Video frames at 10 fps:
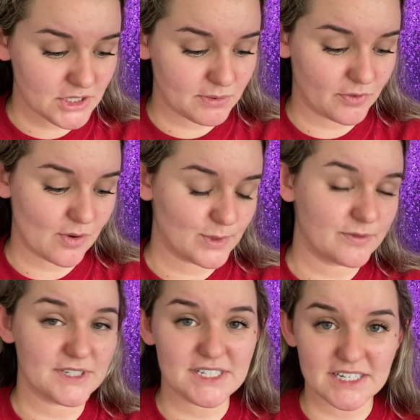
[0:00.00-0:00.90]
performer for
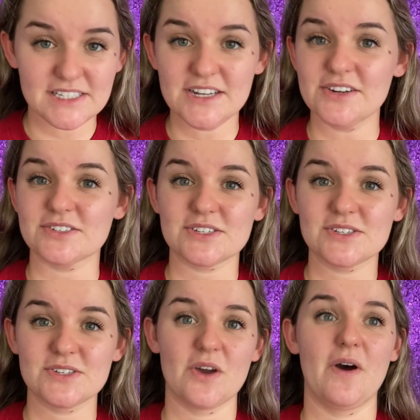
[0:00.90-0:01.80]
6 years,
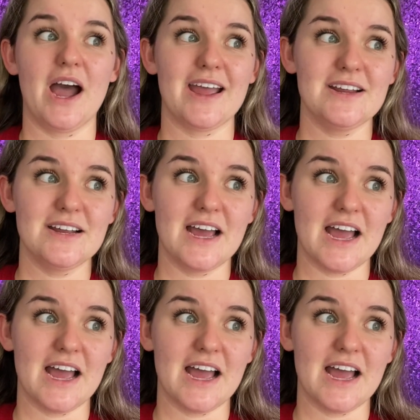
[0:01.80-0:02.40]
so I